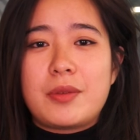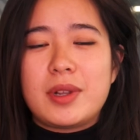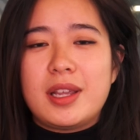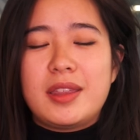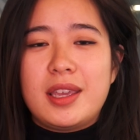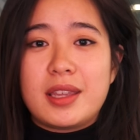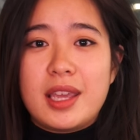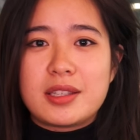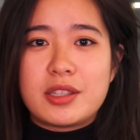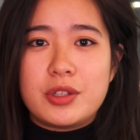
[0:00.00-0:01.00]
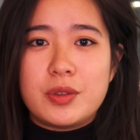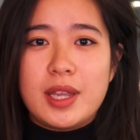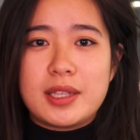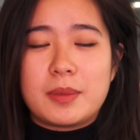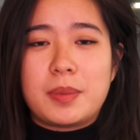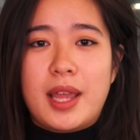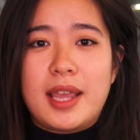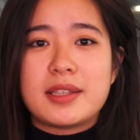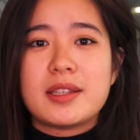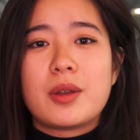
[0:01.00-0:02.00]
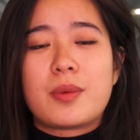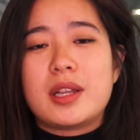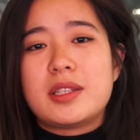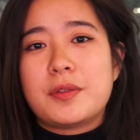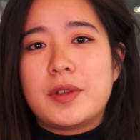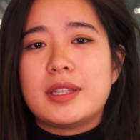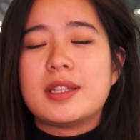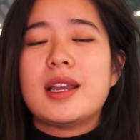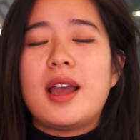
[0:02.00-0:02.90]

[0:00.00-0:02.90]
I really think the Institute is a place where different